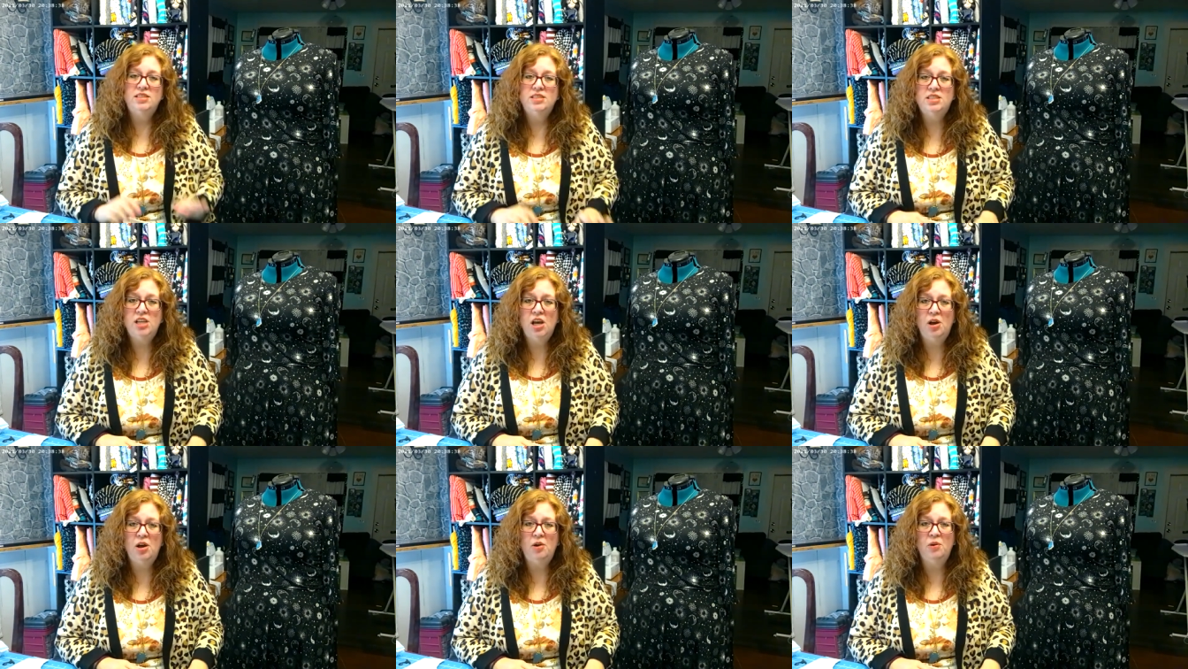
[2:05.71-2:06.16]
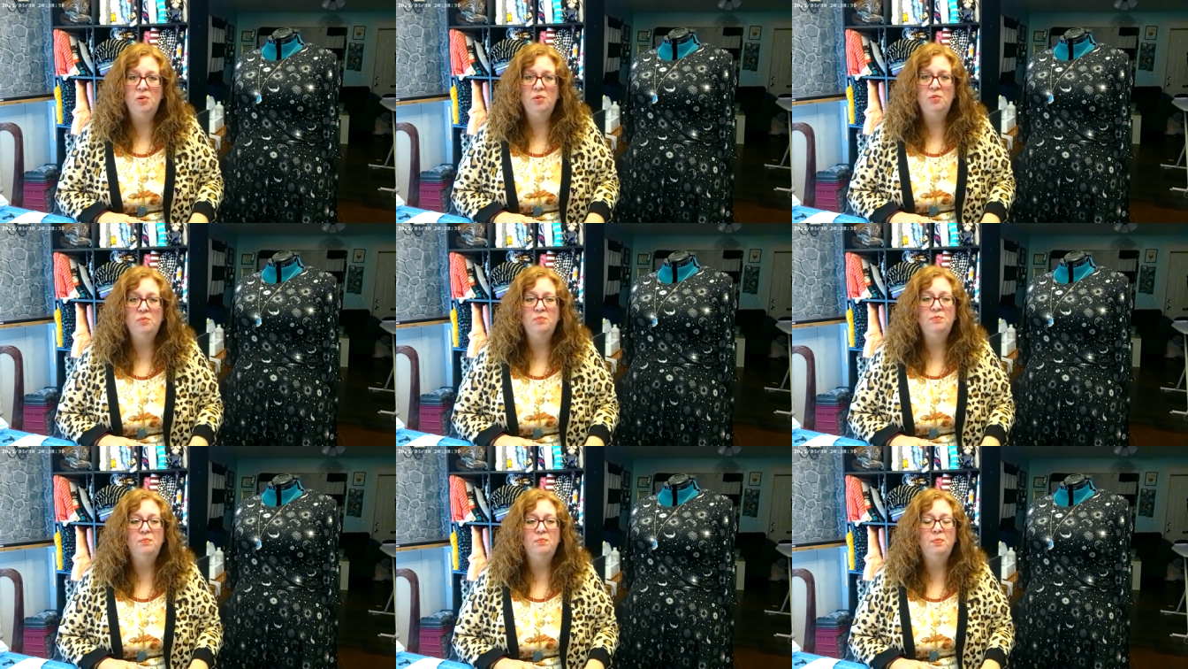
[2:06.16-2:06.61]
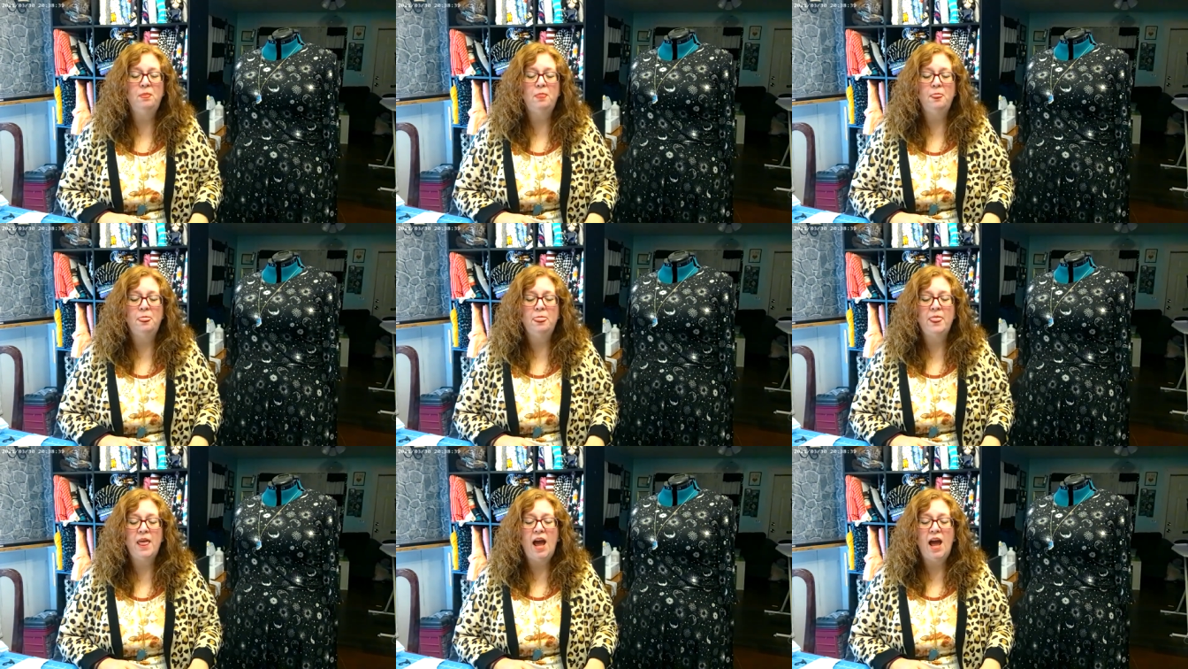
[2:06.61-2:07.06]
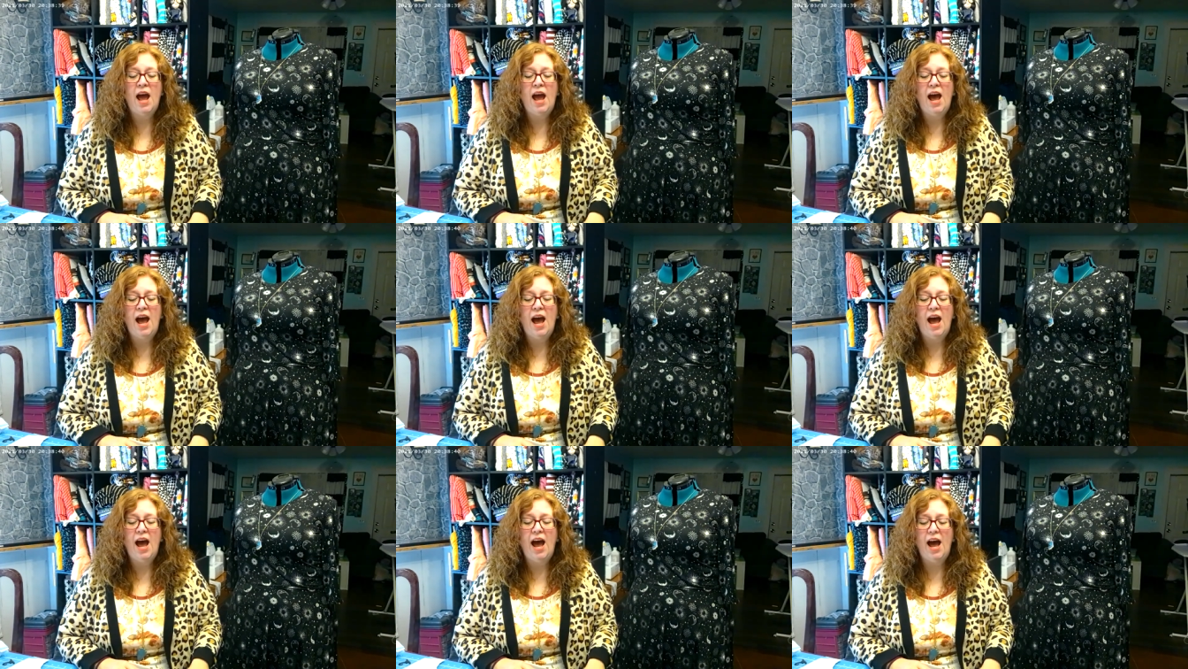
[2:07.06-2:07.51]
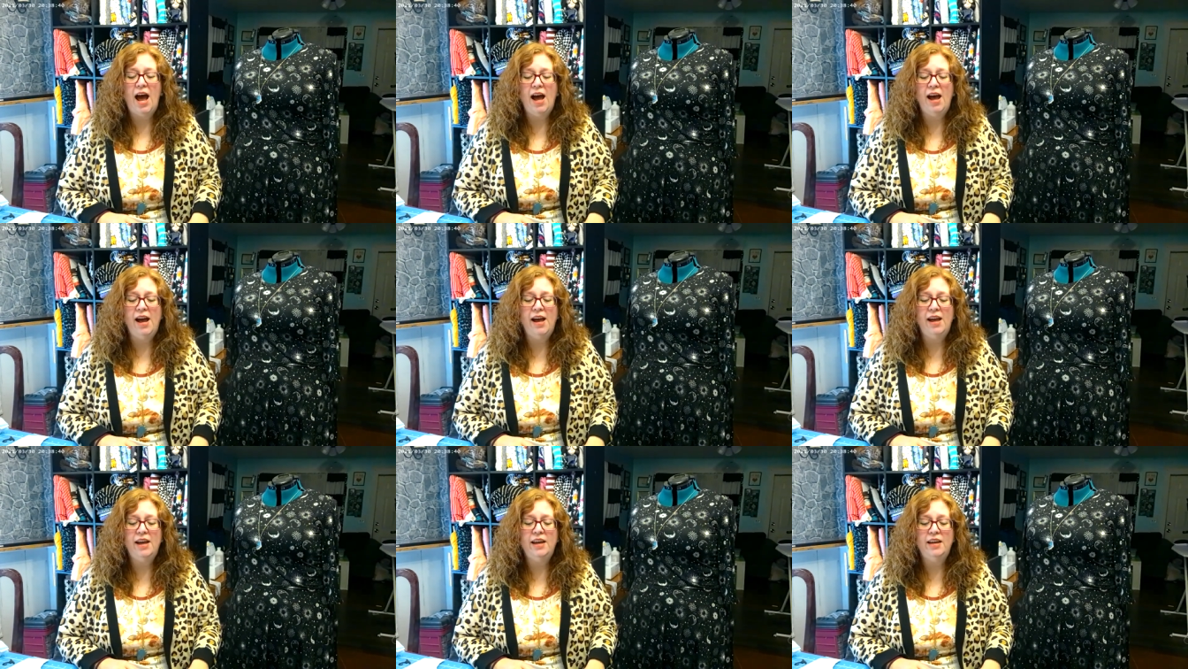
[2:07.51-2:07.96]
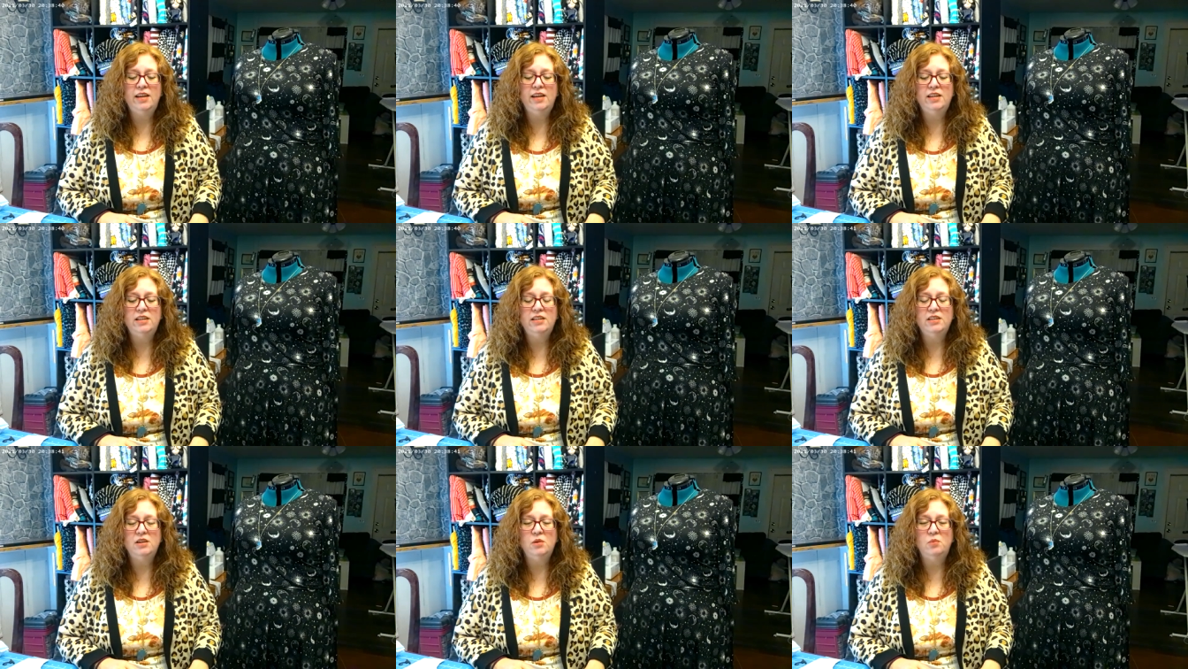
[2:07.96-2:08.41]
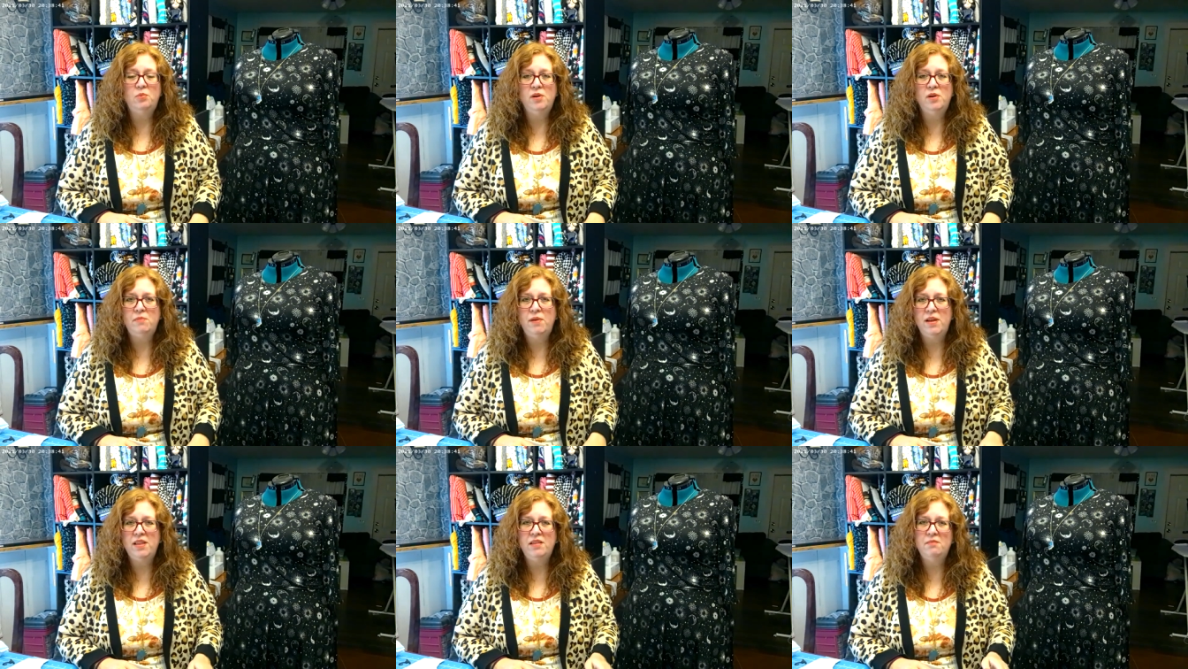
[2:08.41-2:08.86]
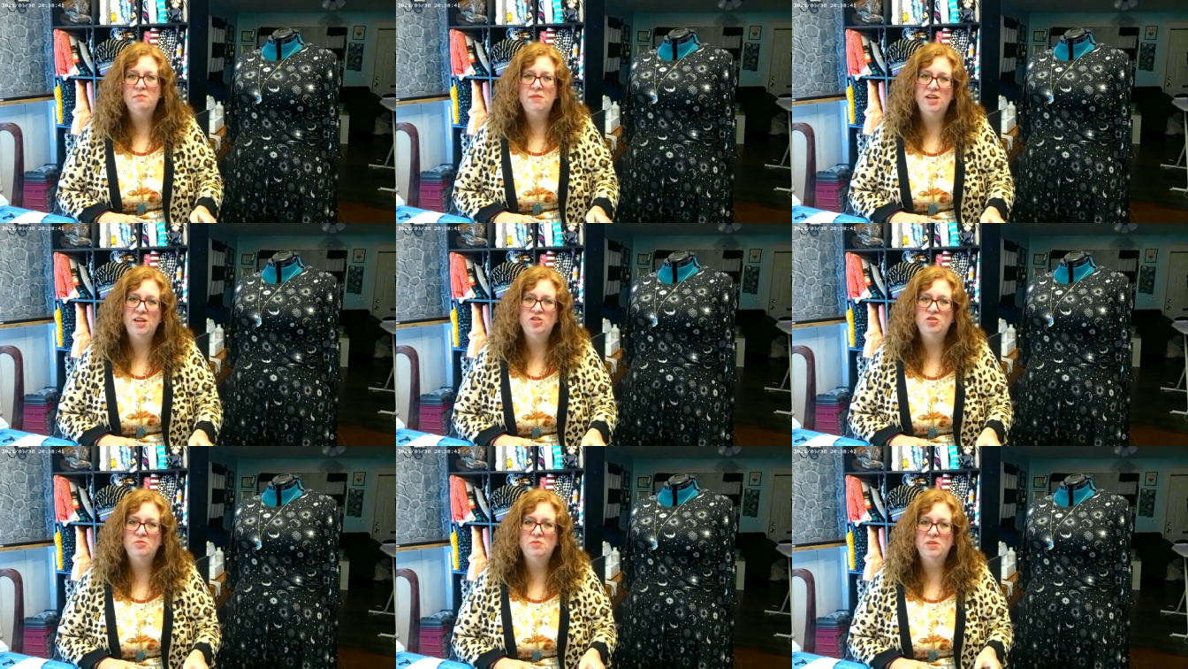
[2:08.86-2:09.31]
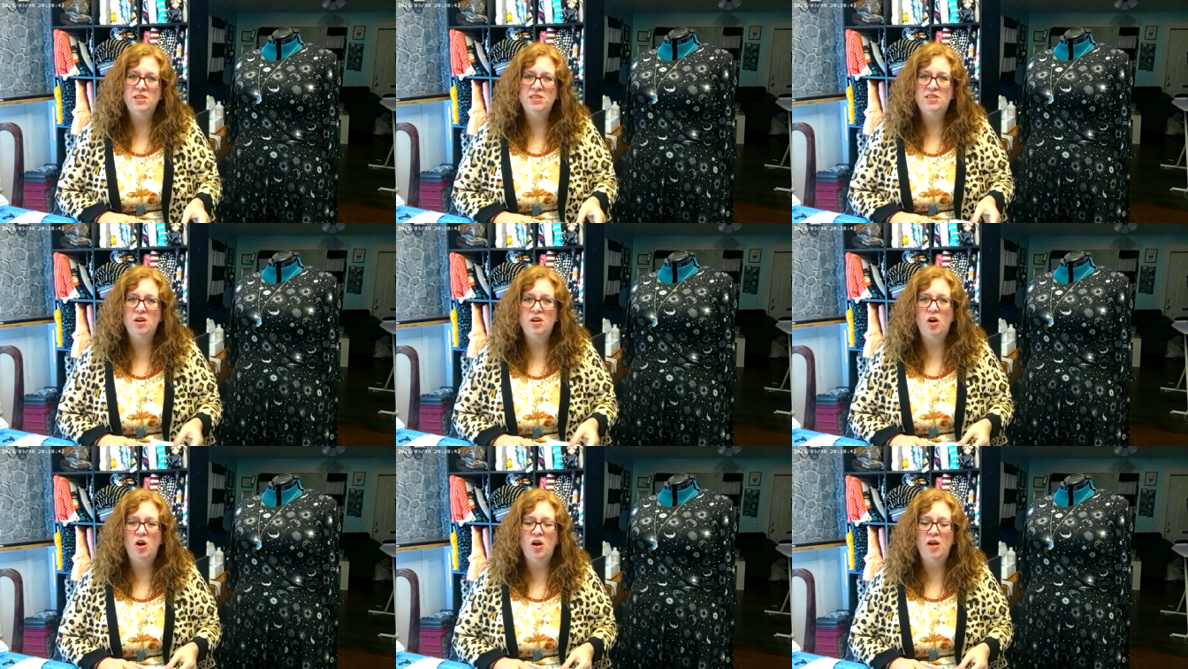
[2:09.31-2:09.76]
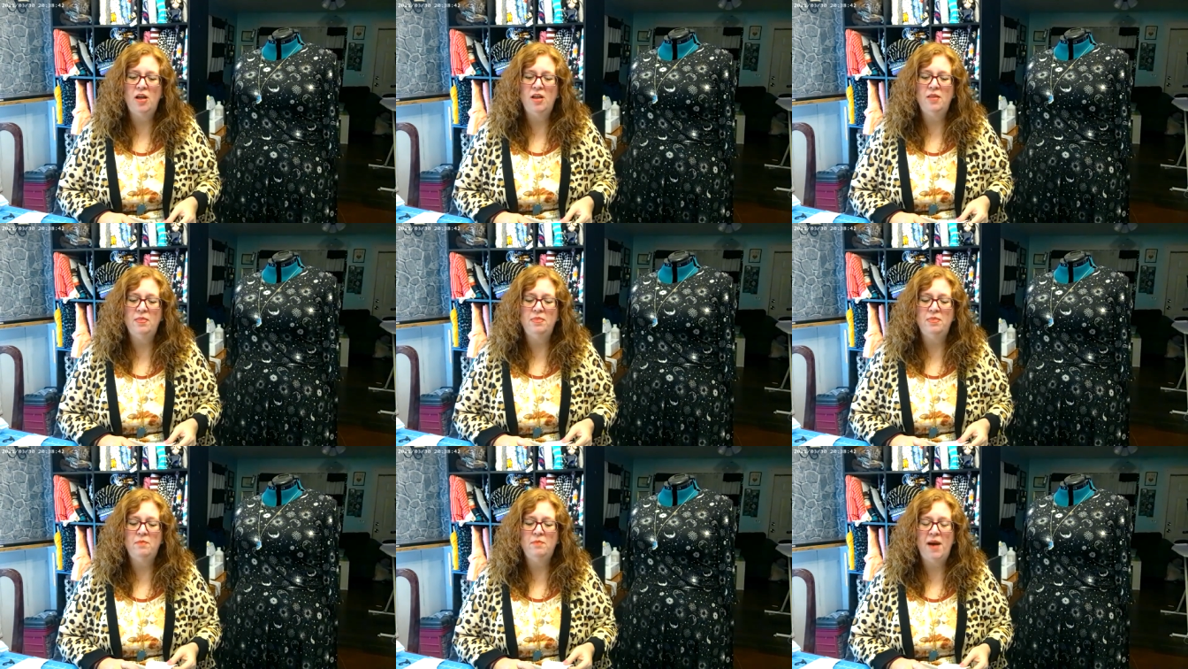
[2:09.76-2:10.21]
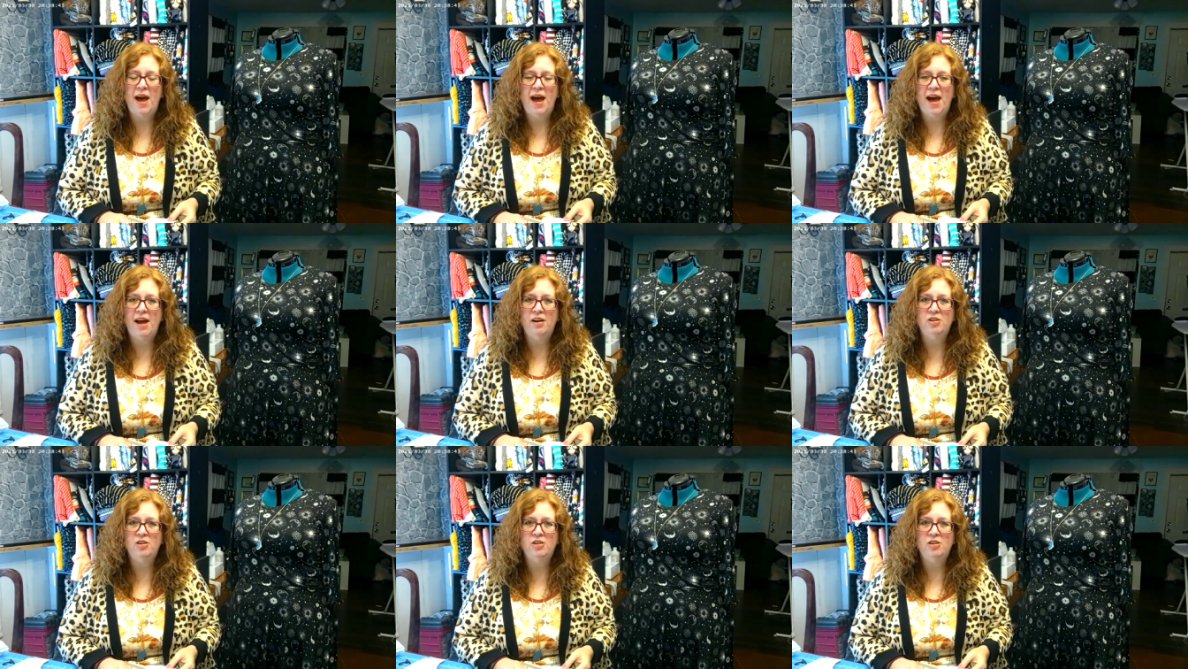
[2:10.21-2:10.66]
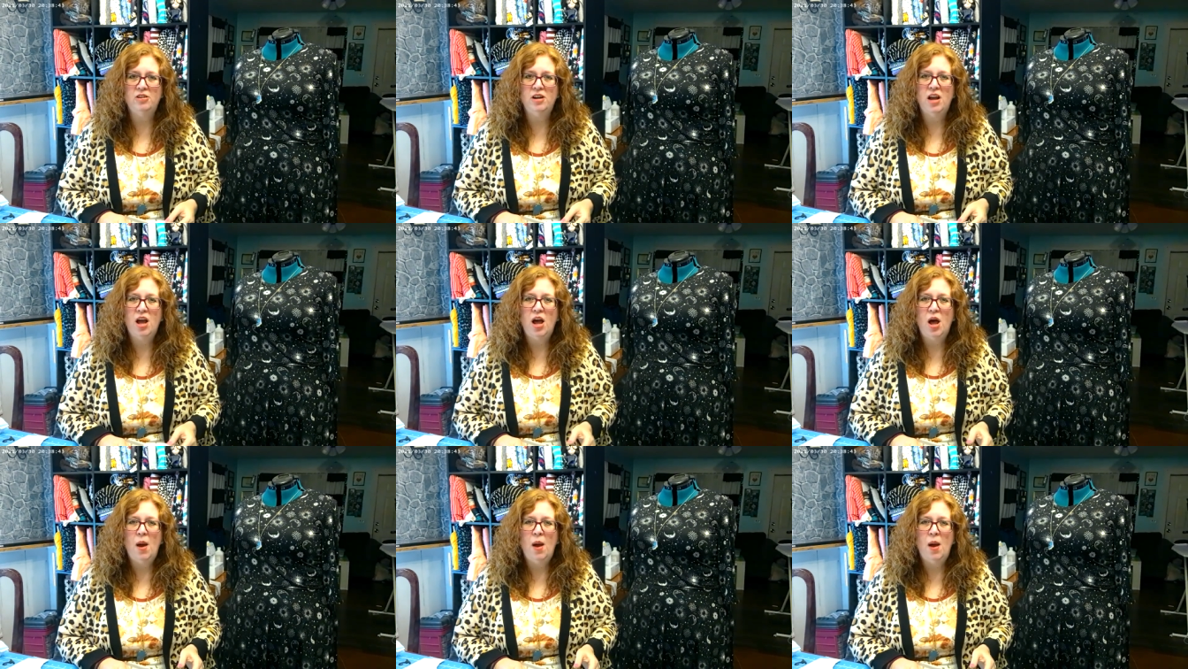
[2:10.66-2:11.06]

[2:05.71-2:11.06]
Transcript: So, I went by the measurements on the pattern,